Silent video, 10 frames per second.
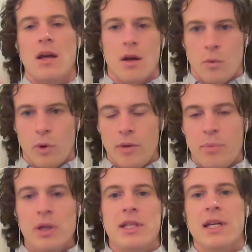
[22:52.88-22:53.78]
we
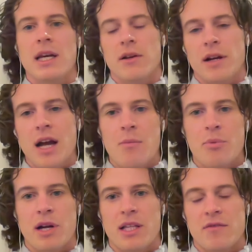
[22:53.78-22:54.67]
put together a
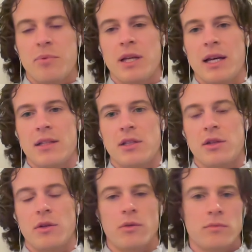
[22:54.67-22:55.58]
comprehensive plan
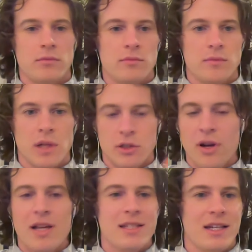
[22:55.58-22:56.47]
to
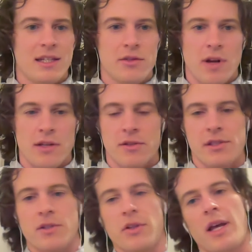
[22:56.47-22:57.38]
address any stressors
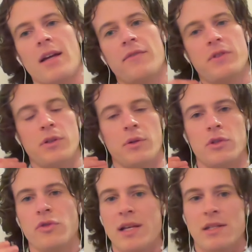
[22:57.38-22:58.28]
in your life, to
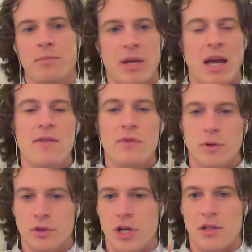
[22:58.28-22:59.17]
address
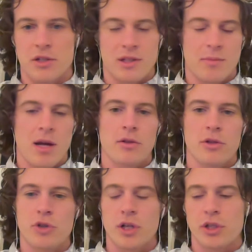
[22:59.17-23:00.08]
behavioral changes about
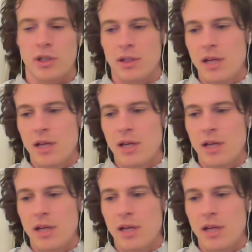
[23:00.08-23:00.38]
nutrition,